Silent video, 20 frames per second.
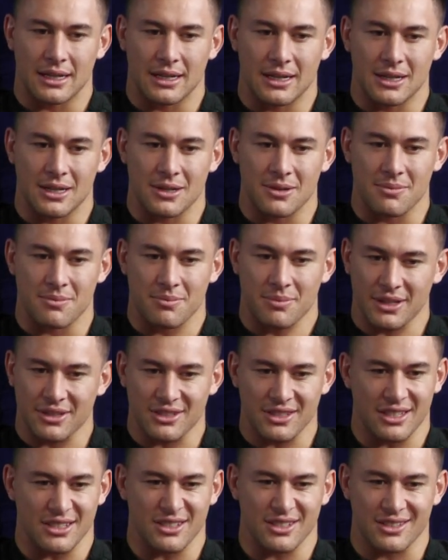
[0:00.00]
Um,
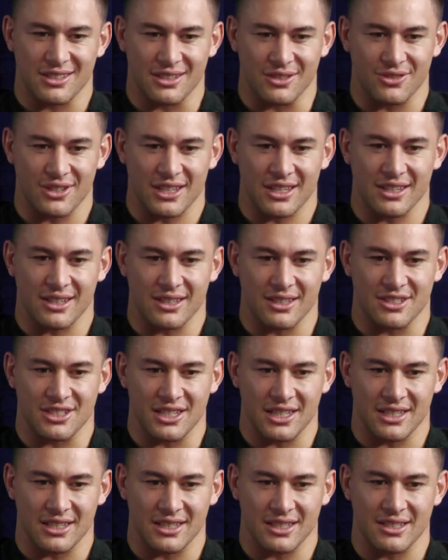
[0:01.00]
but yeah, just the regular
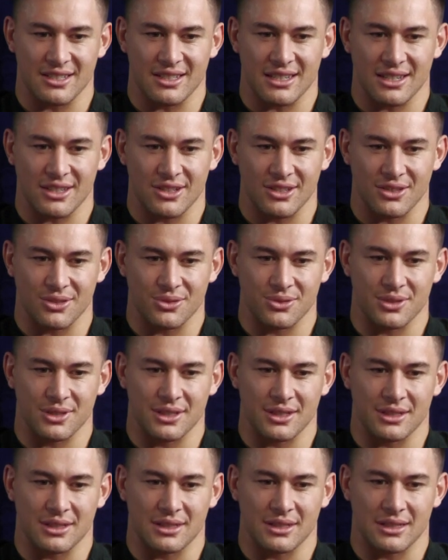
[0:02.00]
check-ins, how you
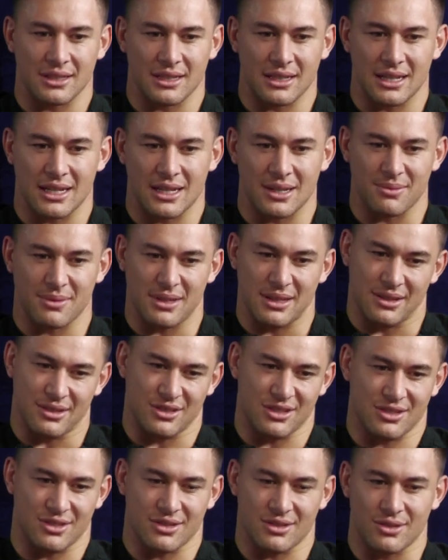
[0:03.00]
doing? Um,
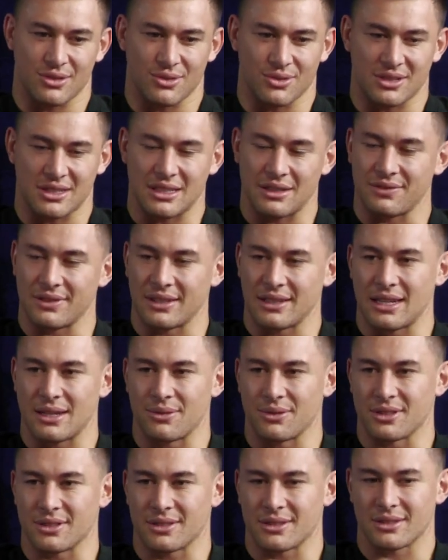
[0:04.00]
that just little stuff like
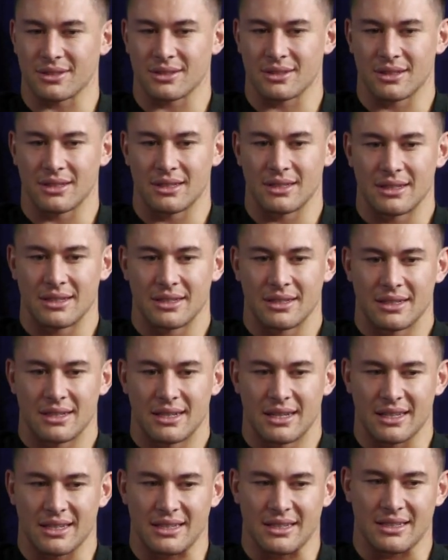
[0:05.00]
that was,
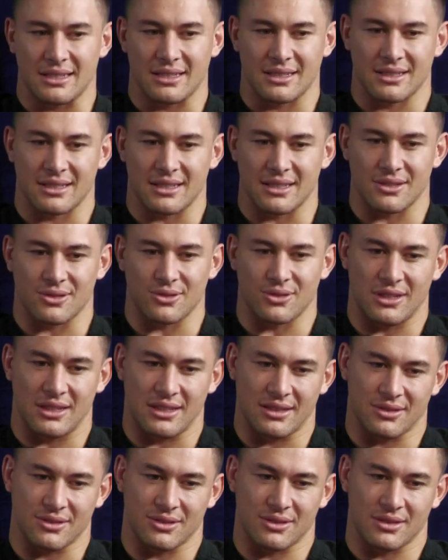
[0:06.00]
I guess, that's all
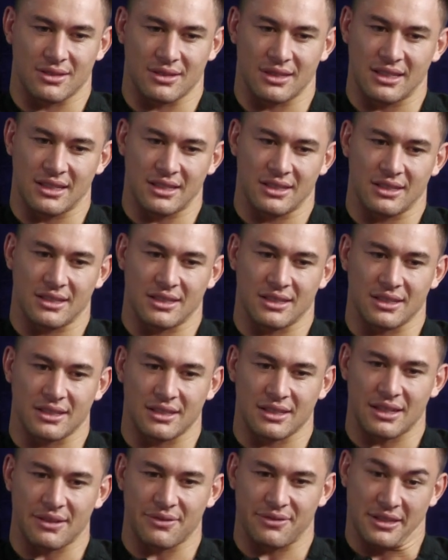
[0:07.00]
I sort of needed,
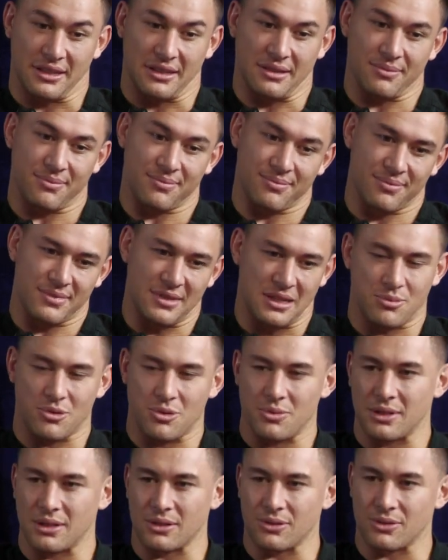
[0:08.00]
and I think that's
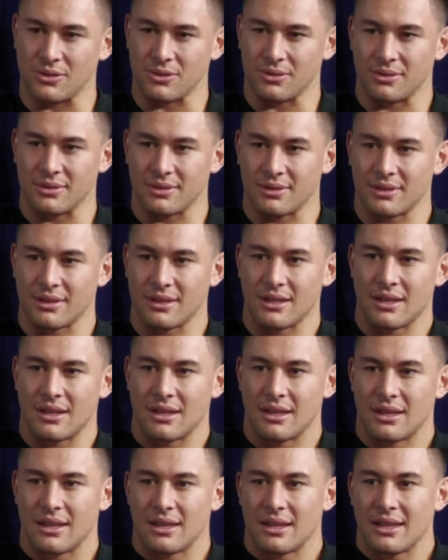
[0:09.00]
probably all. And
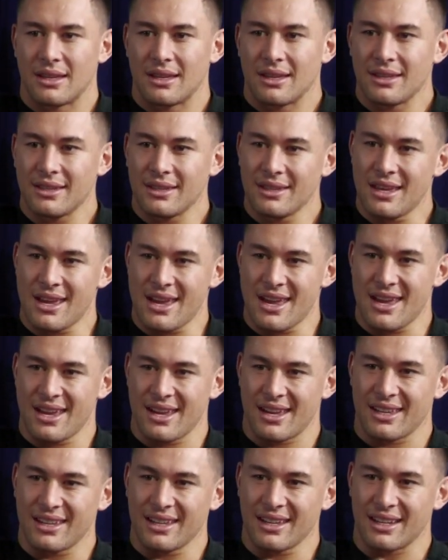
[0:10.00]
no pressure too. Eh?
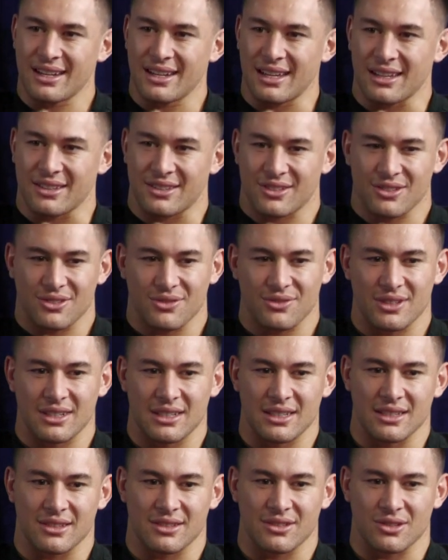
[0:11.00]
Yeah, yeah. Like it's not
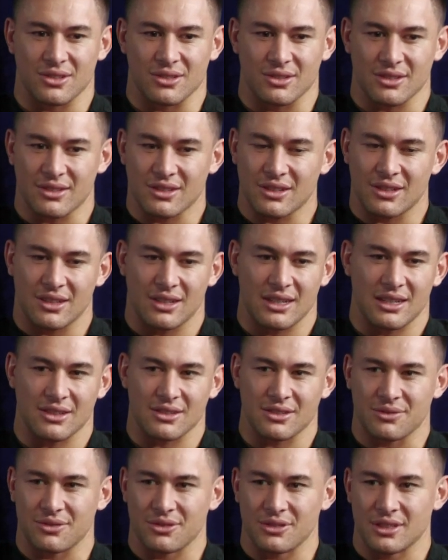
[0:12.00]
really. It's not just oh,
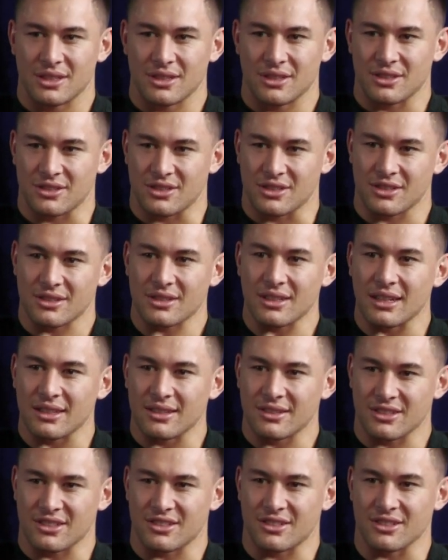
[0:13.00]
how's the footy going? It's just
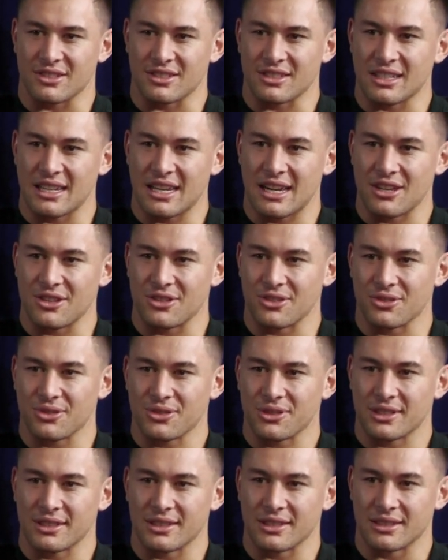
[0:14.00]
like yeah. just to see how you're
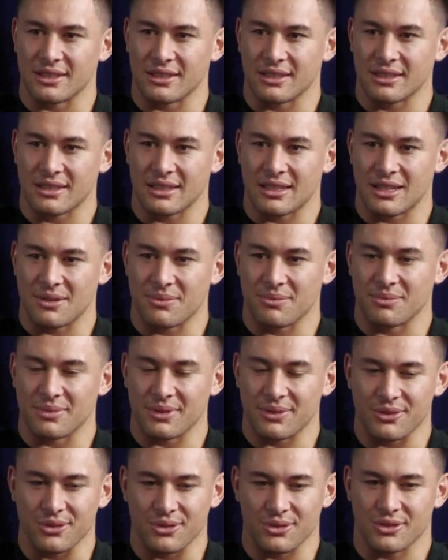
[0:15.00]
doing and
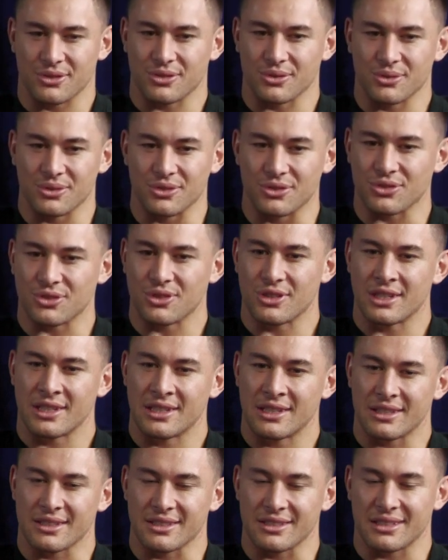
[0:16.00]
um, if you're still
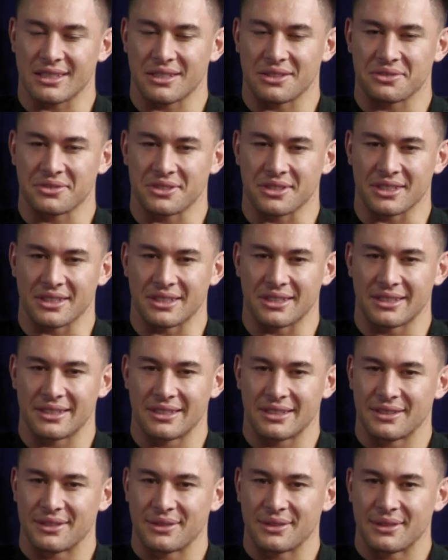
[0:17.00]
enjoying it and stuff. So
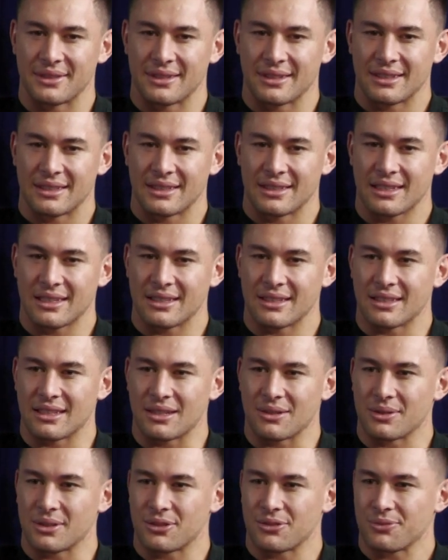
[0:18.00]
nice. they did
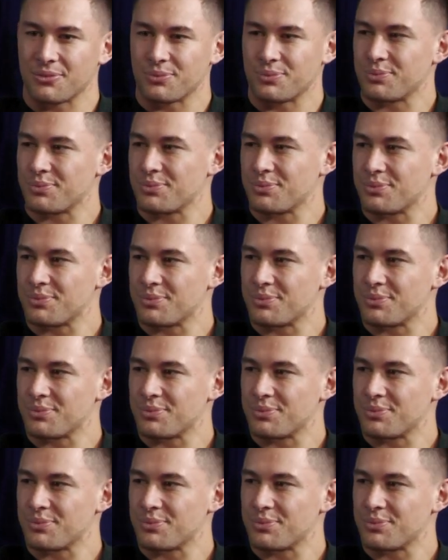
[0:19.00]
that well.